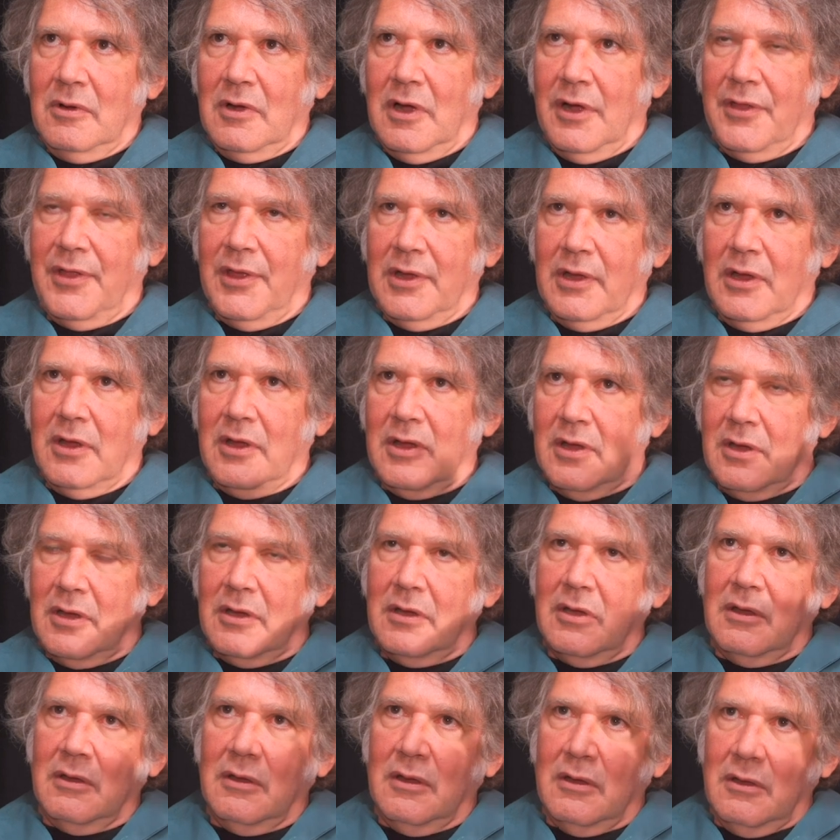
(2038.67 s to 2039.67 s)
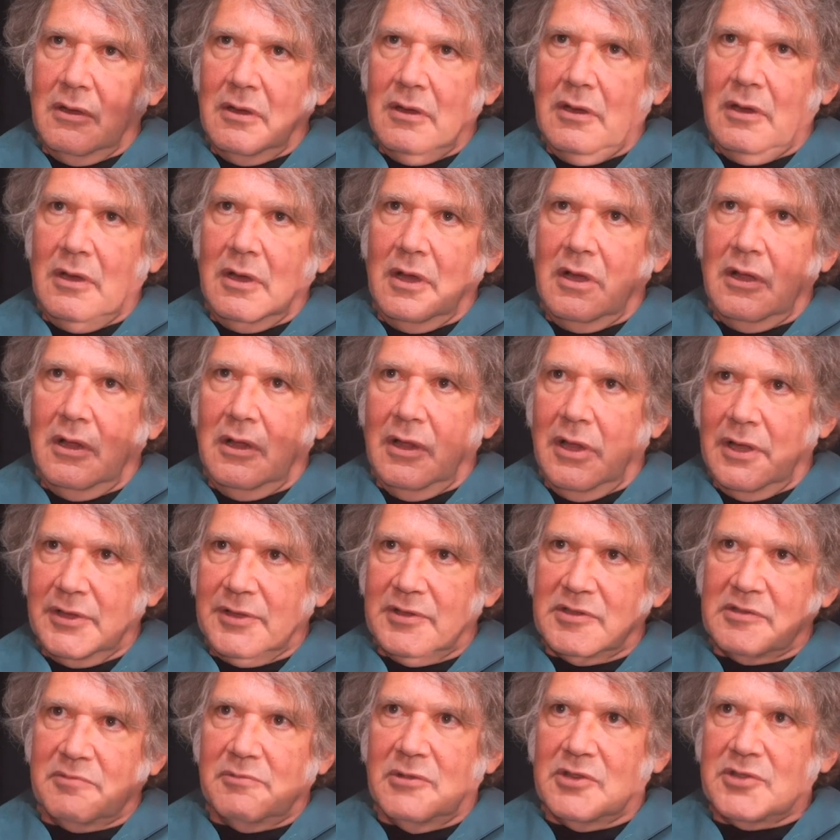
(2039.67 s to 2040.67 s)
I think,
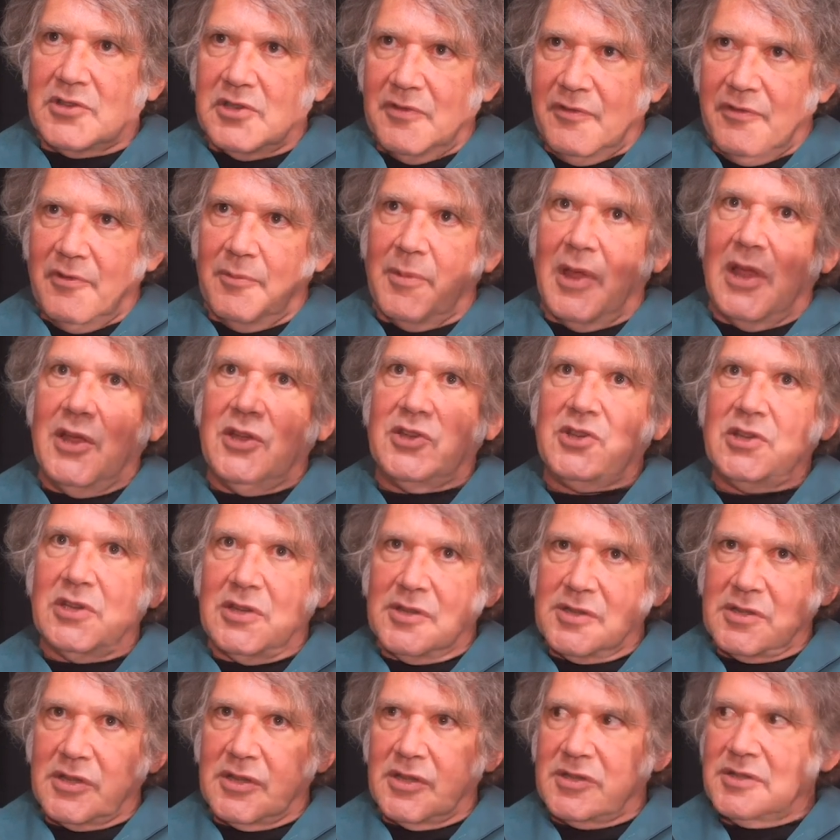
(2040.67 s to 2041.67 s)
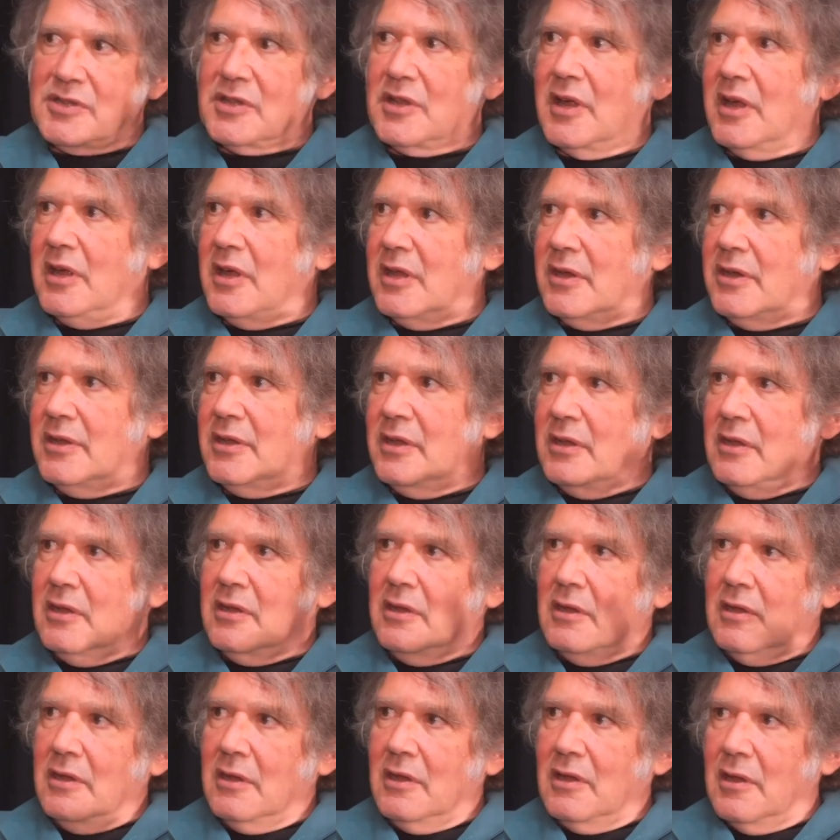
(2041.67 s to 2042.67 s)
collect as much information as I said
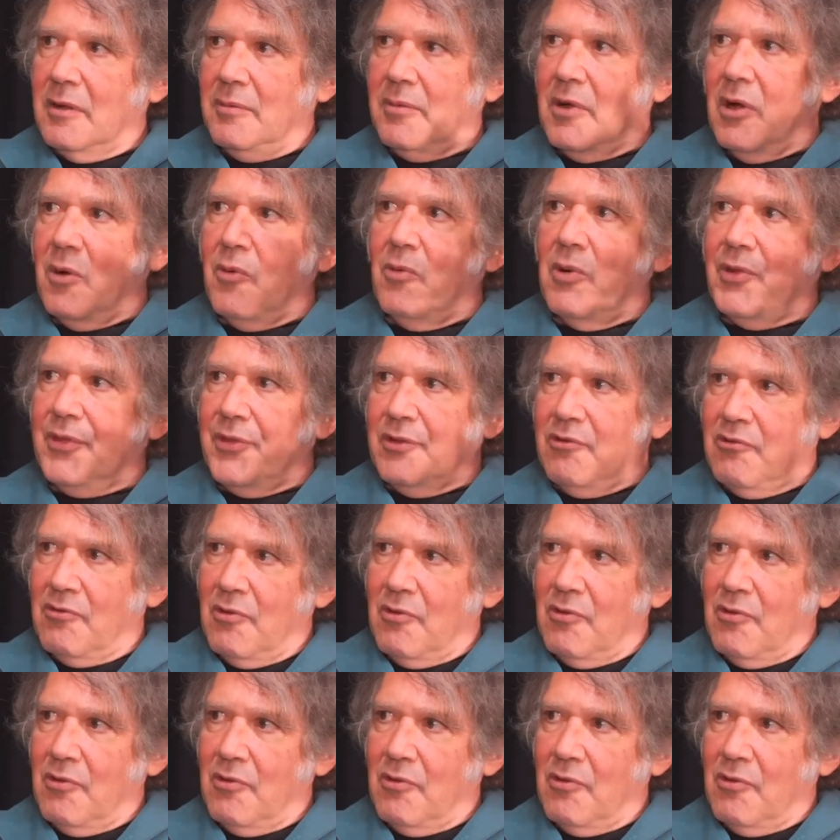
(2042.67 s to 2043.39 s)
about what the